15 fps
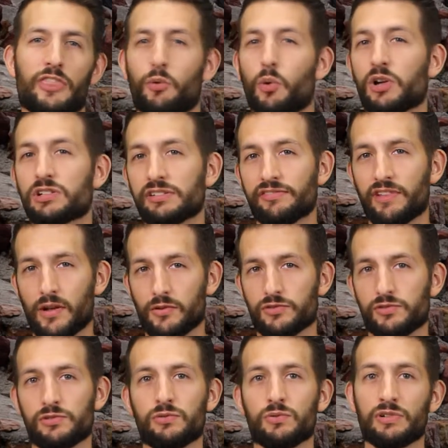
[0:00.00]
The works of Lao
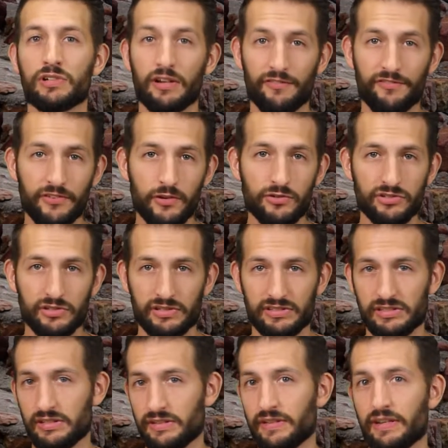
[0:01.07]
Tzu and Confucius
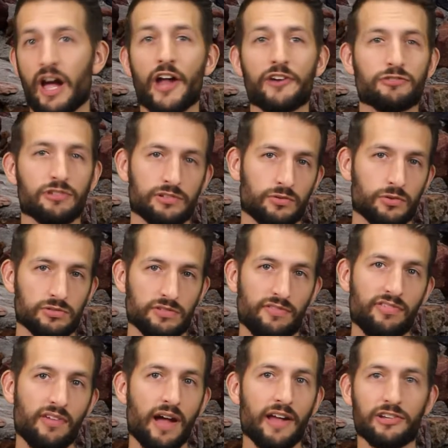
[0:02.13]
and the 100 schools of
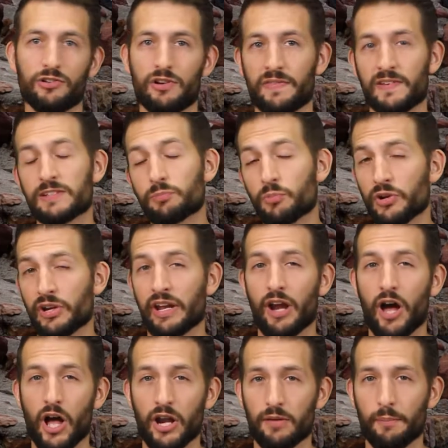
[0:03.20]
thought during the spring and
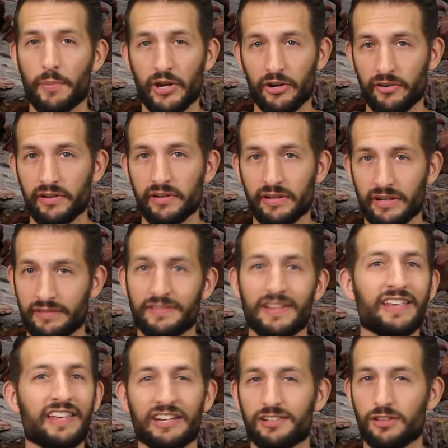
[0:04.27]
autumn period and
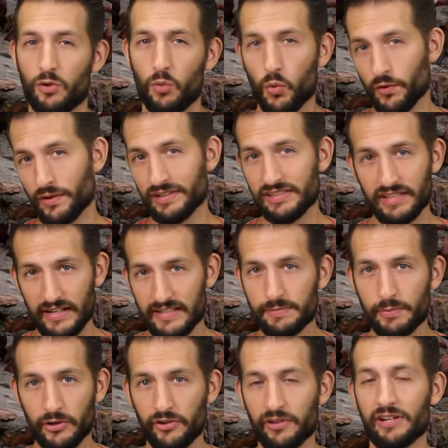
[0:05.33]
into the Warring States
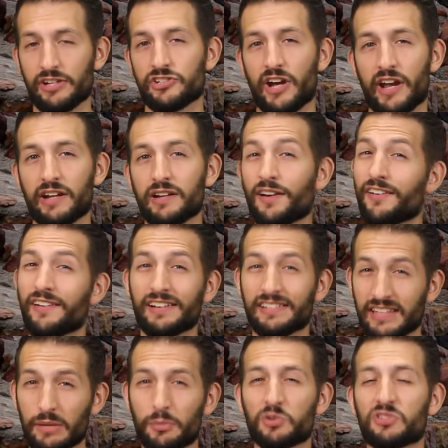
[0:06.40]
period in China are
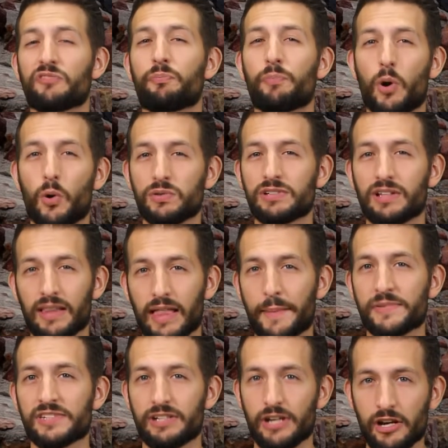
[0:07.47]
examples of
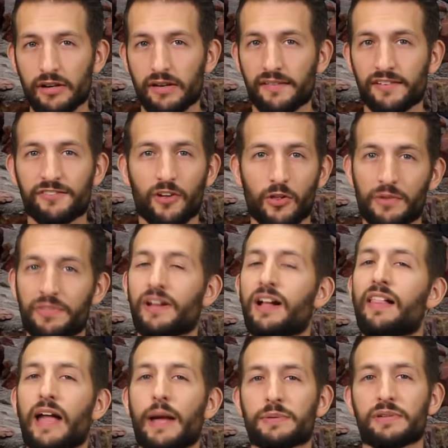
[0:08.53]
post-collapse narratives following the
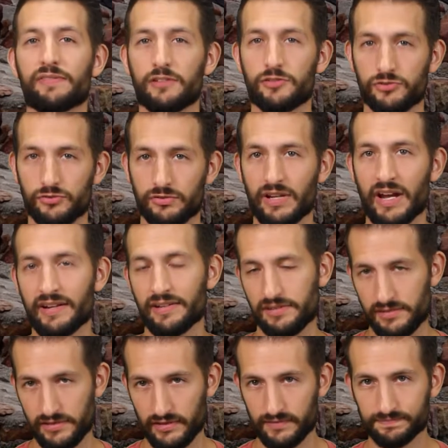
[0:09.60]
collapse of the Zhou
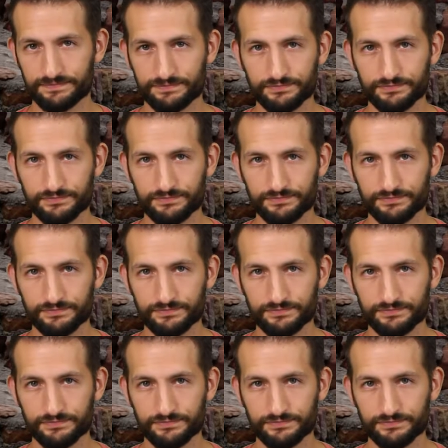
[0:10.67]
dynasty.